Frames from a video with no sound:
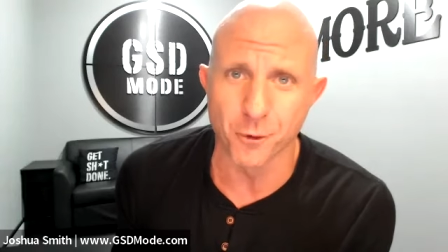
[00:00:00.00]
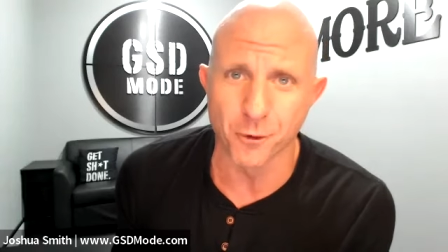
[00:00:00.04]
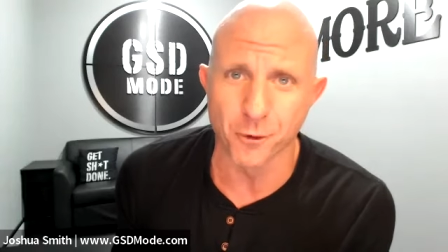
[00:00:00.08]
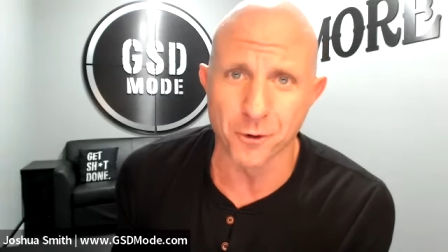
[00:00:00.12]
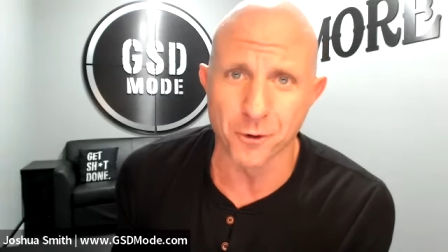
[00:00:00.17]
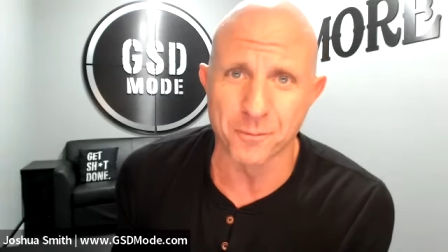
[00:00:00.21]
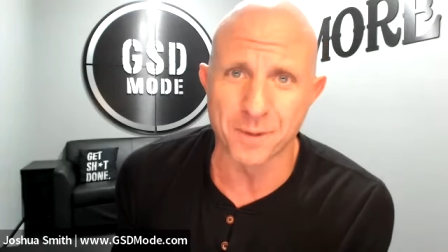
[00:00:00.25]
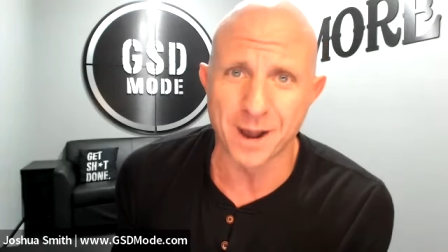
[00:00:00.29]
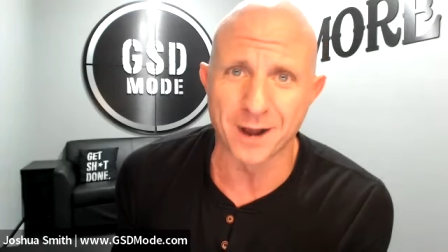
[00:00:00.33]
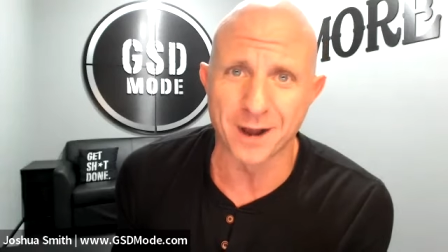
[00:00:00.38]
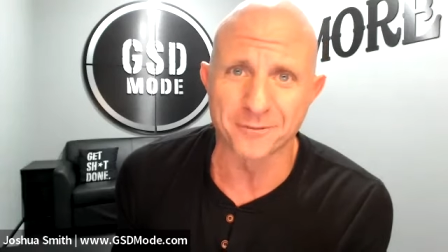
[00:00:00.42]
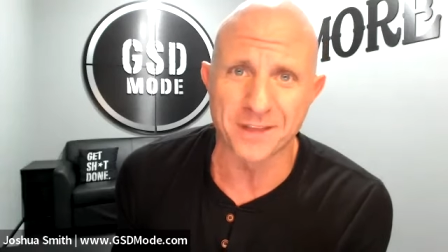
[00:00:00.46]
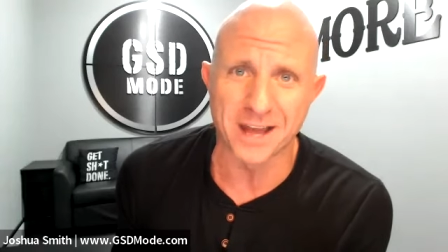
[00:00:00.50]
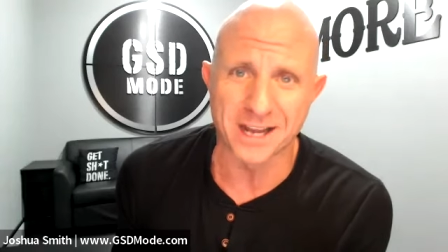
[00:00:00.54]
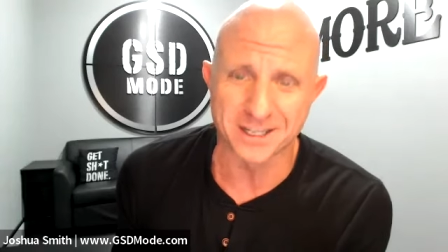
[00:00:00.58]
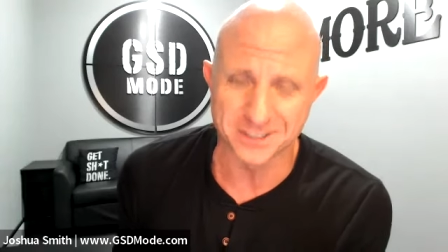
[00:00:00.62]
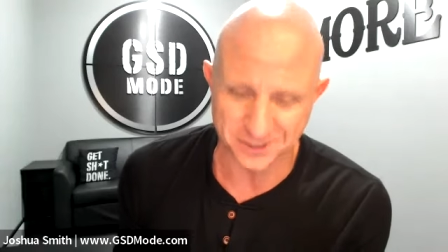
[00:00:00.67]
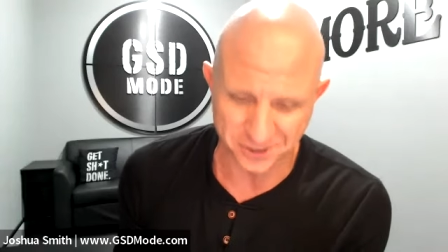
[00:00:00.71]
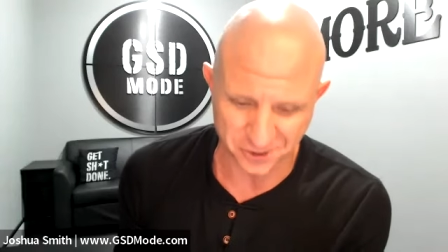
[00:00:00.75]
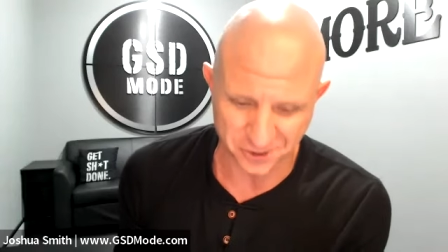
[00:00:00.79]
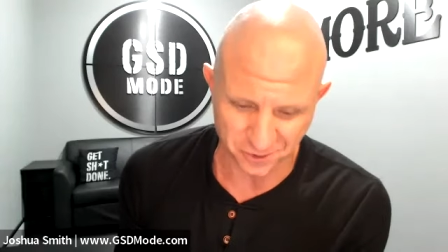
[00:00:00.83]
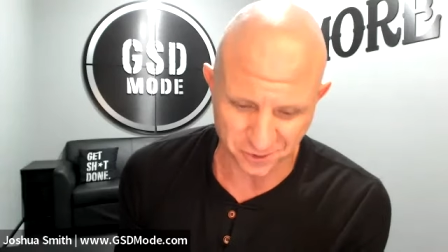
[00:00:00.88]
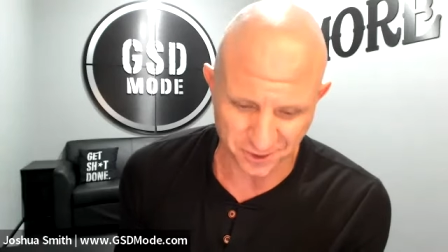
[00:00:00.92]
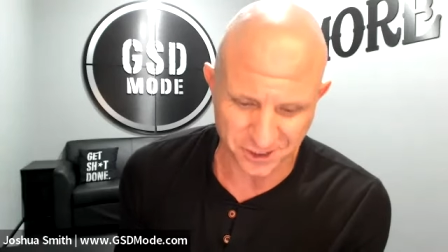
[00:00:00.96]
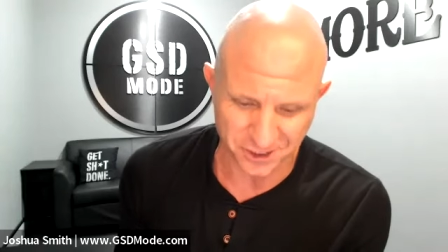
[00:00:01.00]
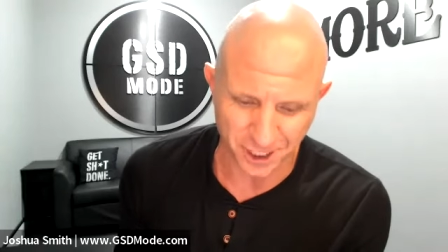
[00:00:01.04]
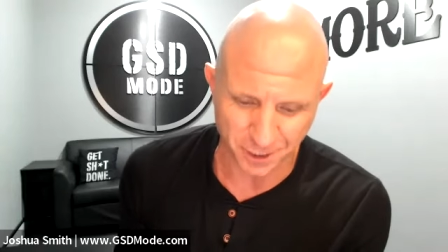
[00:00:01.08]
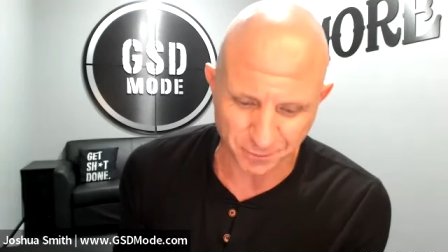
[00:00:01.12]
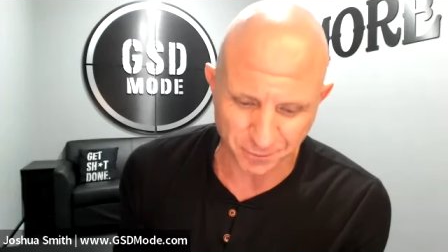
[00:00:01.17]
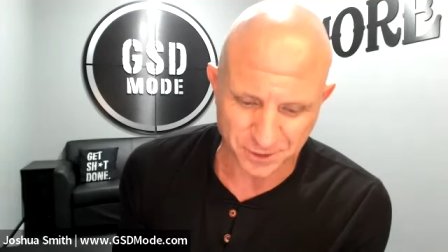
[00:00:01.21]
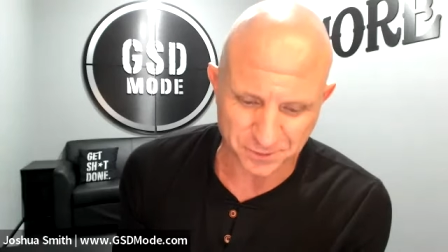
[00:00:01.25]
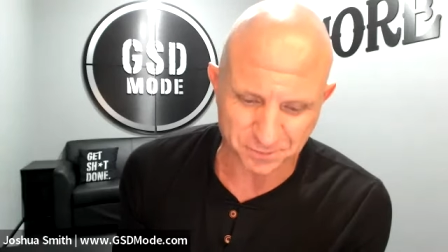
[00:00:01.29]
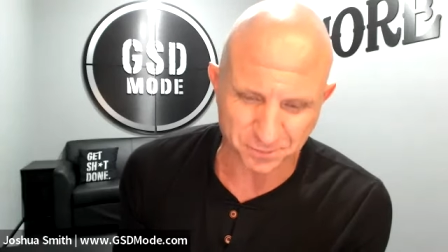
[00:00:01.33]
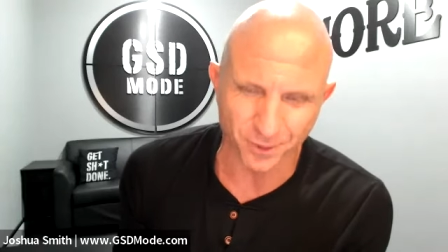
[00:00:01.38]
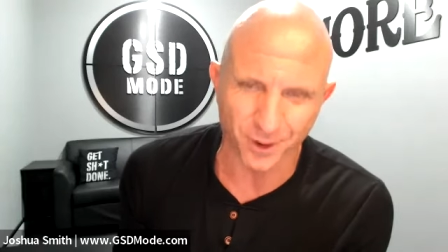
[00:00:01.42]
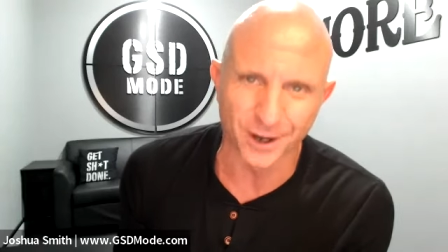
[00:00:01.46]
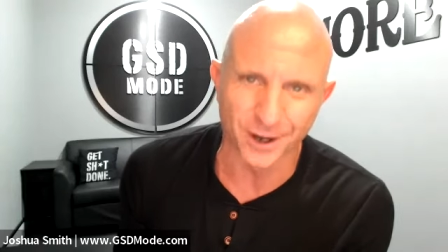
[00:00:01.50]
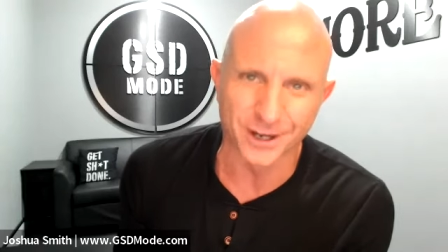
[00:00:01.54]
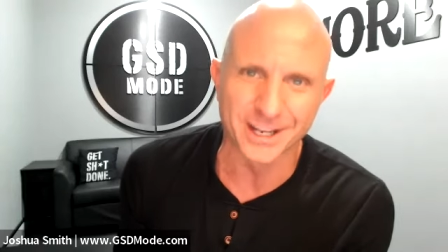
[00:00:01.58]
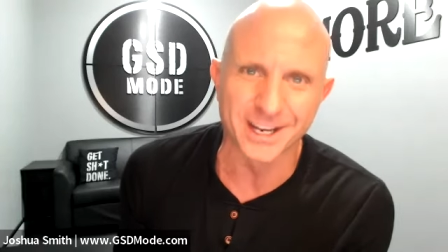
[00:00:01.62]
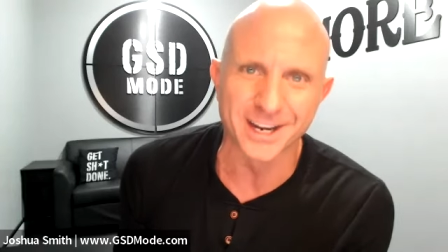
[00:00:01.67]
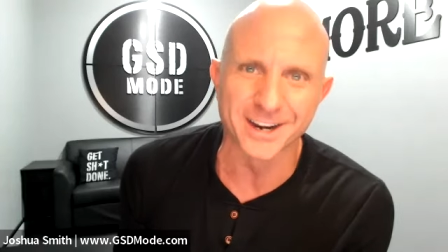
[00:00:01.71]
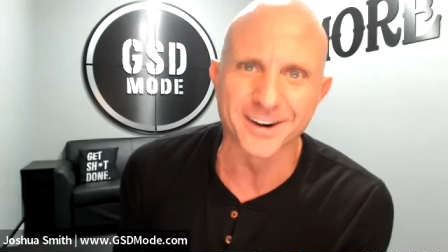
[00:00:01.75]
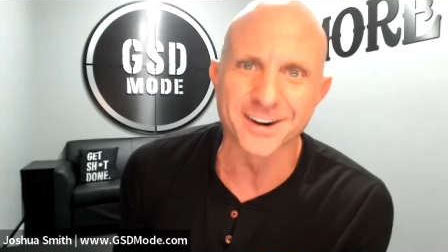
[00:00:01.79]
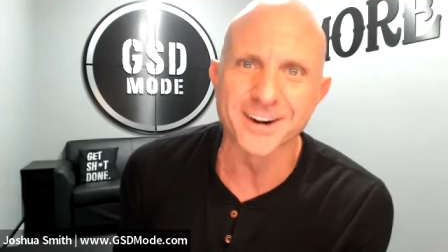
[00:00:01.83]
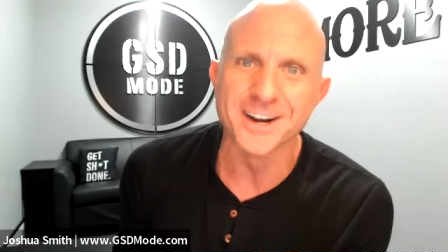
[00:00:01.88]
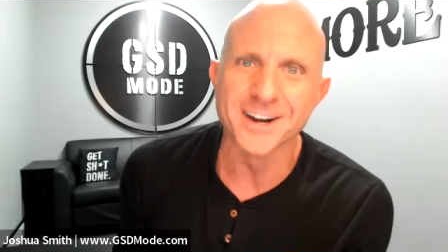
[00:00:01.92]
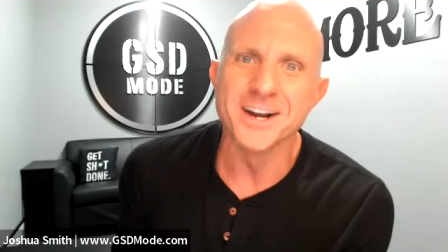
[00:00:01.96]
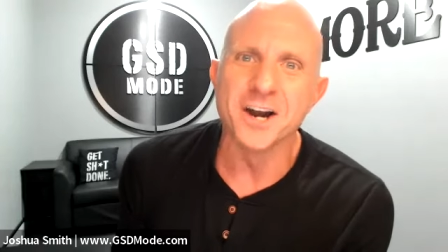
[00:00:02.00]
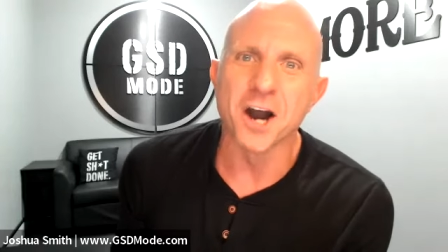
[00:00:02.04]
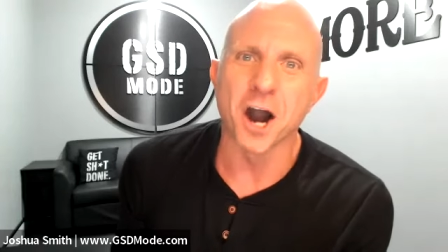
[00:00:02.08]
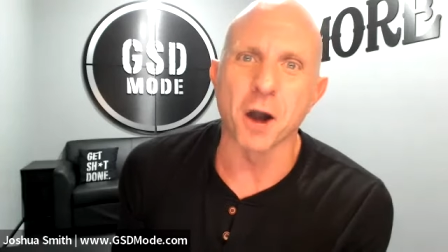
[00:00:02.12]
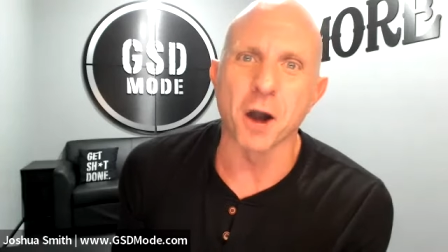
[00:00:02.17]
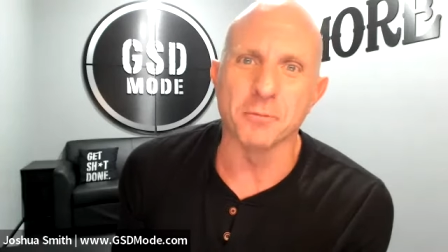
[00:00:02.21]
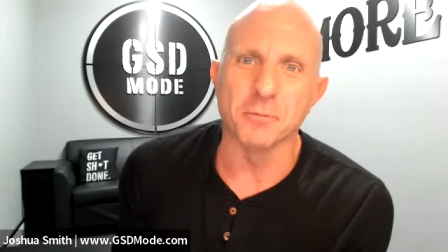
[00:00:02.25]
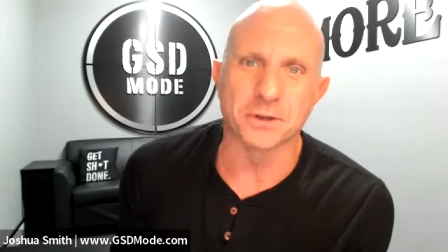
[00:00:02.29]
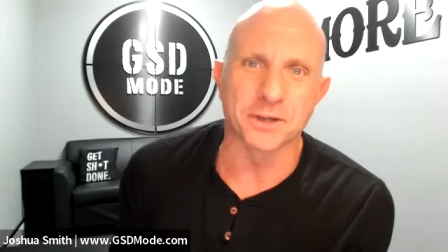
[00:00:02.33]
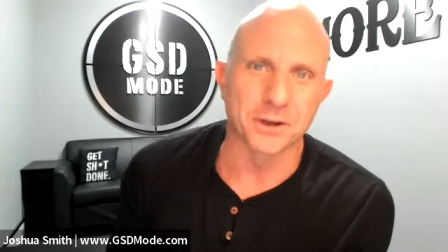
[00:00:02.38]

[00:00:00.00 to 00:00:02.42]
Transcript: more about that just doing a shameless plug here um,